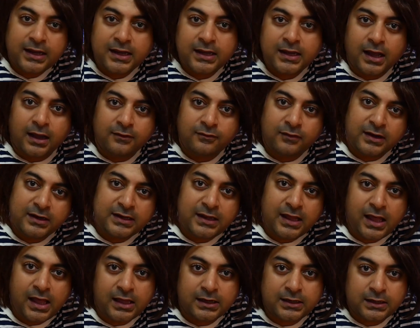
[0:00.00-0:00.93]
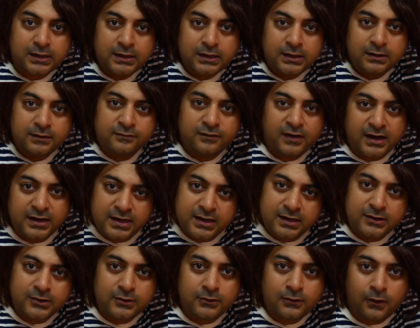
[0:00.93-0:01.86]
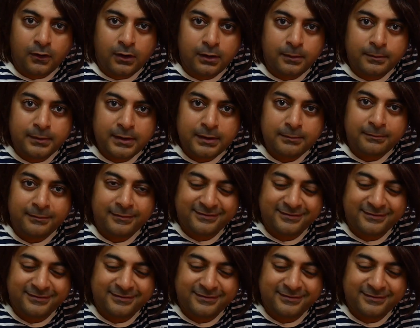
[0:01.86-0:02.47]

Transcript: Kavan yaar. Why didn't you call me?